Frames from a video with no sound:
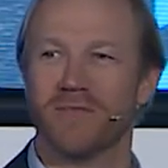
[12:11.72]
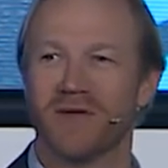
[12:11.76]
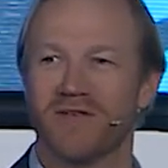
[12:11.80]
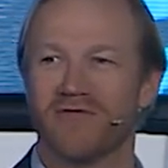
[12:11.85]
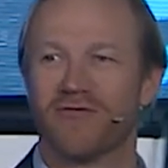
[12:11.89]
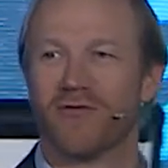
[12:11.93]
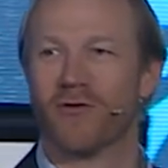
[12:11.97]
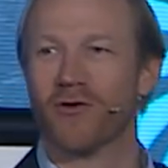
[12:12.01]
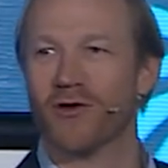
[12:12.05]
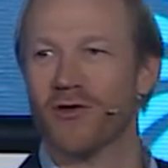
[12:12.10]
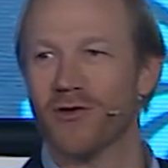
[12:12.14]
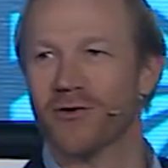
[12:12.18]

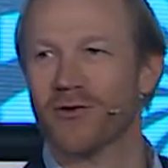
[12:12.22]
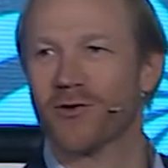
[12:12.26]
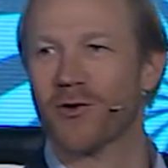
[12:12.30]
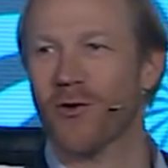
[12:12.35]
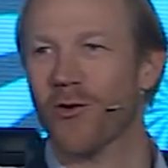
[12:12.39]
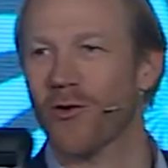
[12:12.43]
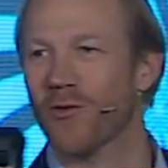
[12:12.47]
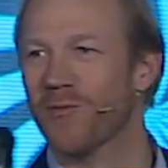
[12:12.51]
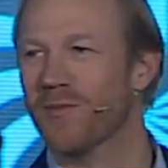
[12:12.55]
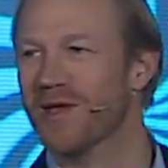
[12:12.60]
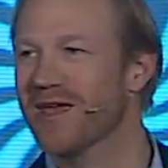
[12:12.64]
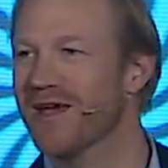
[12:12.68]
before you
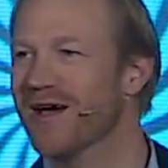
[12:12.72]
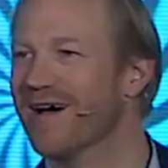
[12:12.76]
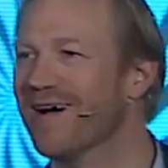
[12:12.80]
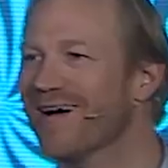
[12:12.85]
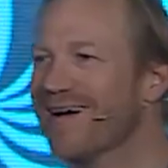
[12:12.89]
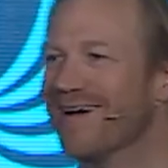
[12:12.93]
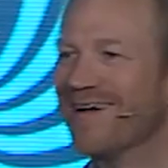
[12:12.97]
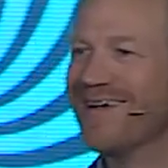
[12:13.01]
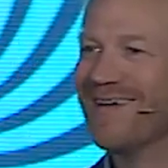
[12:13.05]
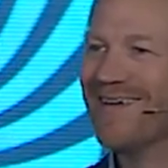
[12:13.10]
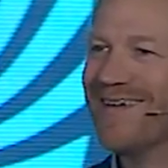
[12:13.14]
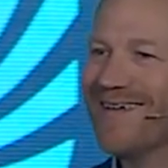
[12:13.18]
called me, yeah?
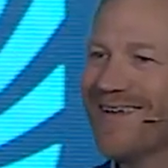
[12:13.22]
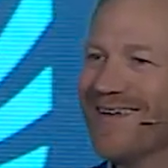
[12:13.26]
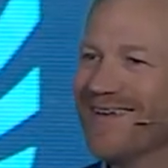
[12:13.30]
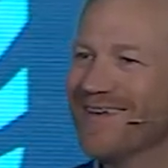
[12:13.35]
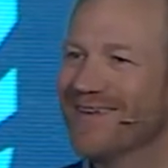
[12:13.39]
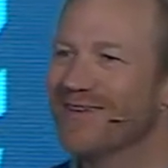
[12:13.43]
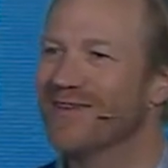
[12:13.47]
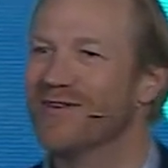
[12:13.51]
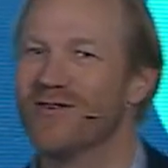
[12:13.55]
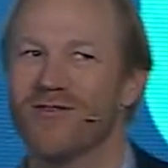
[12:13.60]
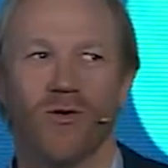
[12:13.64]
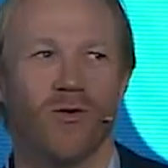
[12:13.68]

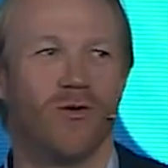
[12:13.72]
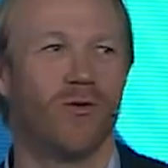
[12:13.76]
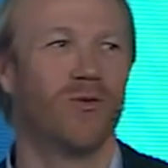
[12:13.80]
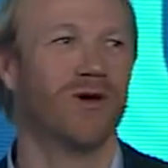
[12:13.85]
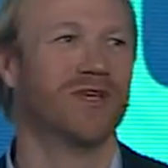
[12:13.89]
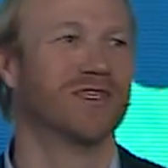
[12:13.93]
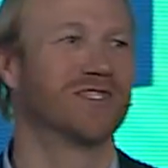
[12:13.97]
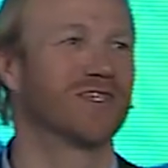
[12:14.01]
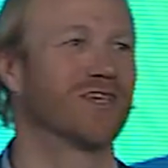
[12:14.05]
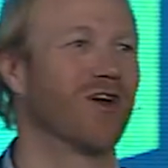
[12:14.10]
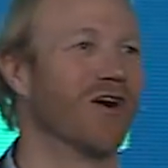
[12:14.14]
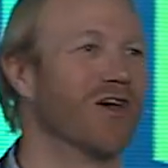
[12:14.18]
You've
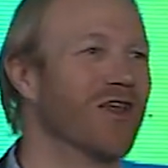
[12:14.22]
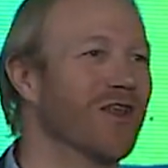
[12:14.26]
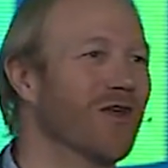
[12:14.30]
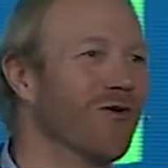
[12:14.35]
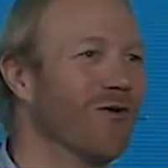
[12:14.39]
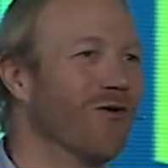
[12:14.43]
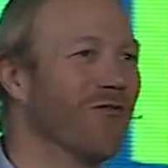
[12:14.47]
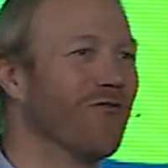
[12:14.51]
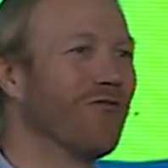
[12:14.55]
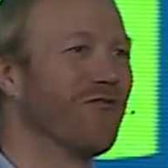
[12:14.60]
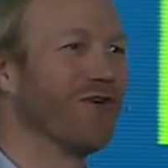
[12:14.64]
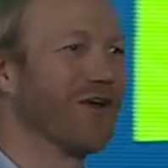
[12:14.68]
always got it
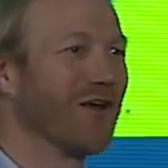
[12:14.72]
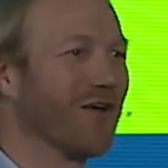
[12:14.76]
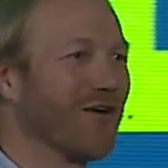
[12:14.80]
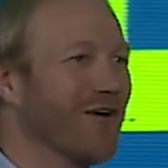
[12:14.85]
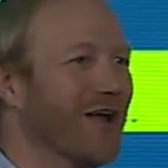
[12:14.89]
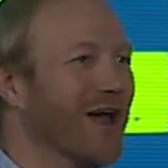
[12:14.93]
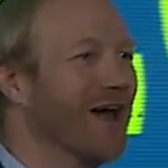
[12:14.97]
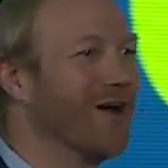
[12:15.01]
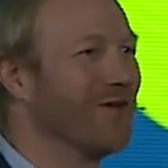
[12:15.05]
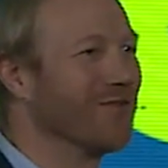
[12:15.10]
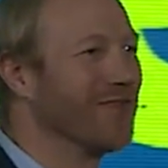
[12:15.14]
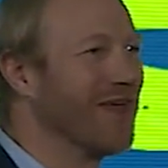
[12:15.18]
all figured
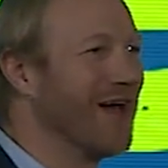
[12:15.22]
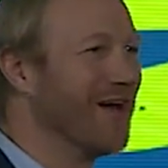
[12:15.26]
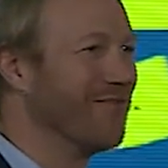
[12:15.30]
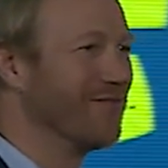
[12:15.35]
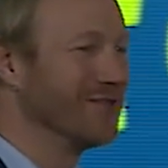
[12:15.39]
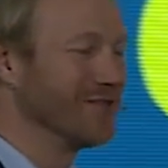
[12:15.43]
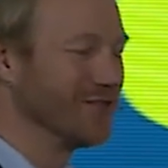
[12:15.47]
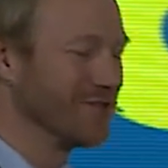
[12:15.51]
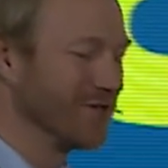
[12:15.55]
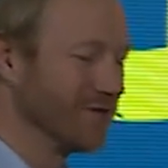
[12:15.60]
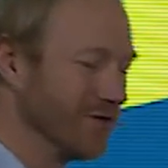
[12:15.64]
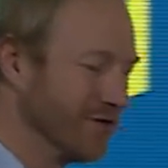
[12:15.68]
out,
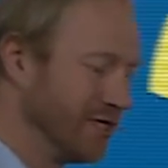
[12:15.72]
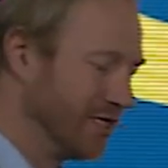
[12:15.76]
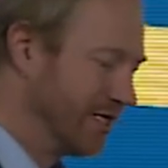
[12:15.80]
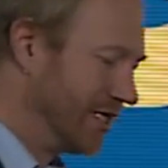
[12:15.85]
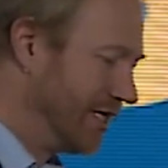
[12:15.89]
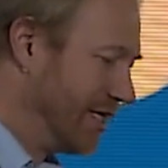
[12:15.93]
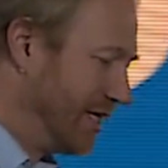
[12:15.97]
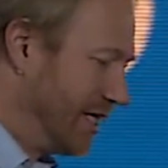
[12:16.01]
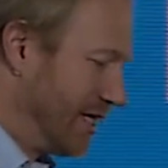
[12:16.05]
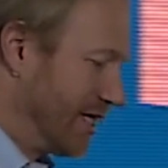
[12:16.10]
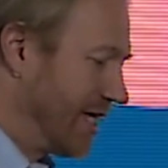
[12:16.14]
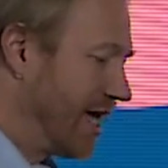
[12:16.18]
haven't you?
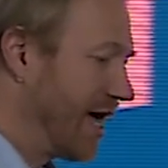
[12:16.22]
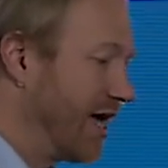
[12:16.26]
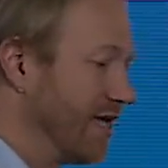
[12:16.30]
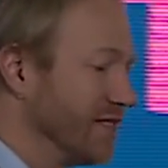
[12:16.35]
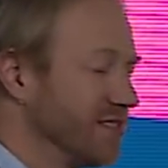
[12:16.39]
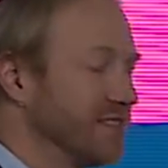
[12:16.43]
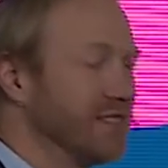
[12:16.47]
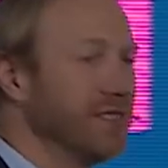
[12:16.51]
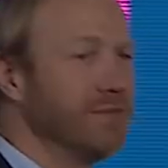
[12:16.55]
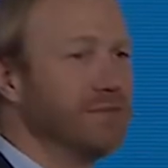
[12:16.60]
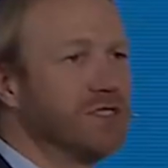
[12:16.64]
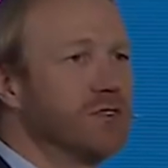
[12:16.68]
Yeah, it
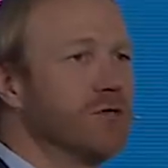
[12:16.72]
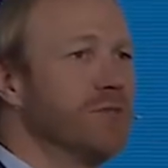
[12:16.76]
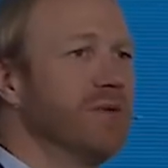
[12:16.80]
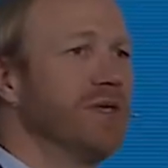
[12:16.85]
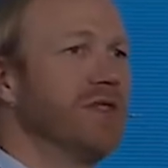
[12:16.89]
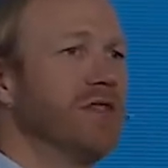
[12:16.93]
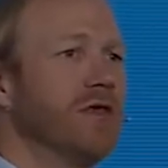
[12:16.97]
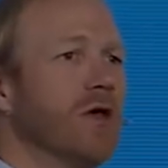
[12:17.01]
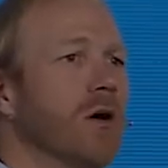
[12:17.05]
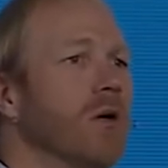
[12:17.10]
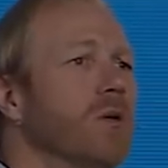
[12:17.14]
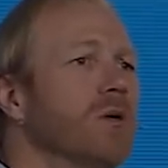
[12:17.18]
seems to be
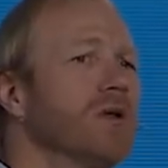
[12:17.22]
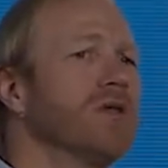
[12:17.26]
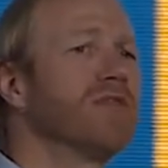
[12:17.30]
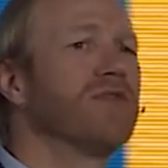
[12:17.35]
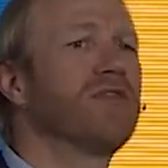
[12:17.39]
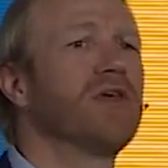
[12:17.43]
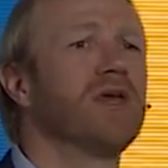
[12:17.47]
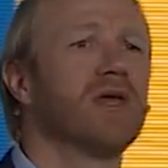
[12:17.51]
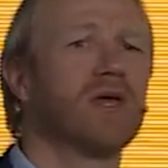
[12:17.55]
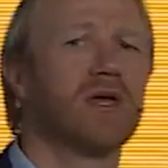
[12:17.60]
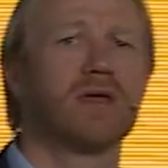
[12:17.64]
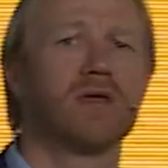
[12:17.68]
the only
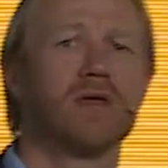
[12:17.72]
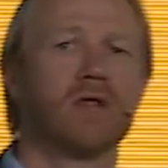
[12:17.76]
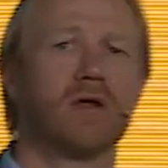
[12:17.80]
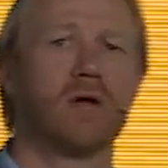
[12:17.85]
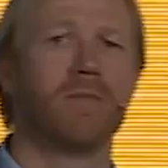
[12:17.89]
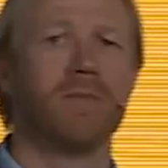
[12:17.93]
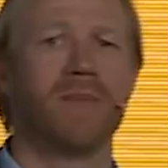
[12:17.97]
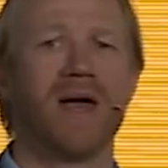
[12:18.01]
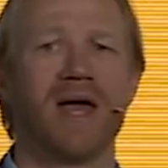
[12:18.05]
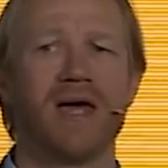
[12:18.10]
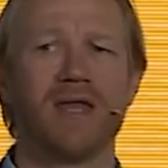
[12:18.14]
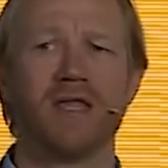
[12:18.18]
thing, you know,
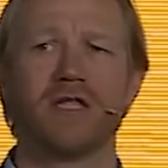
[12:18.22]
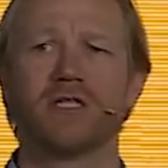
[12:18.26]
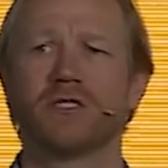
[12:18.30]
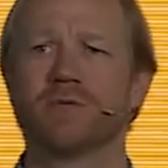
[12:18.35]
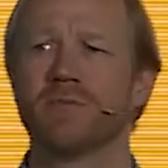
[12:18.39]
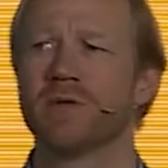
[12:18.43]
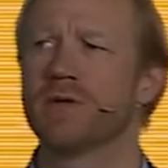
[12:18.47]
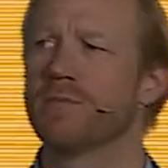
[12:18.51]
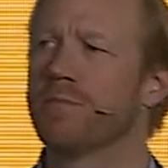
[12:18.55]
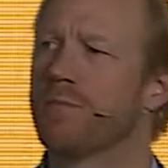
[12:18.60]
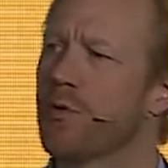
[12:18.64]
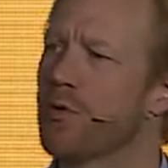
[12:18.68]

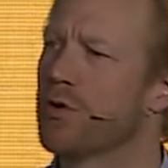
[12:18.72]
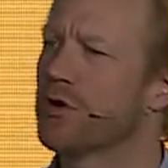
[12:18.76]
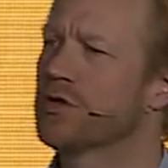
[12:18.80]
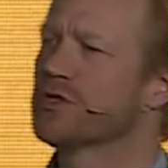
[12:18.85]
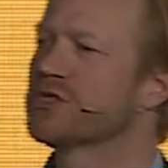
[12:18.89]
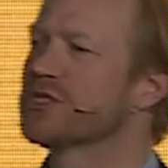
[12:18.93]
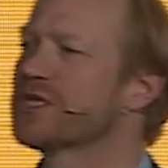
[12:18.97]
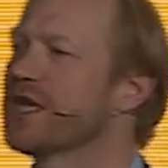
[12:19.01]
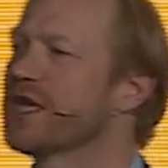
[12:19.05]
management boards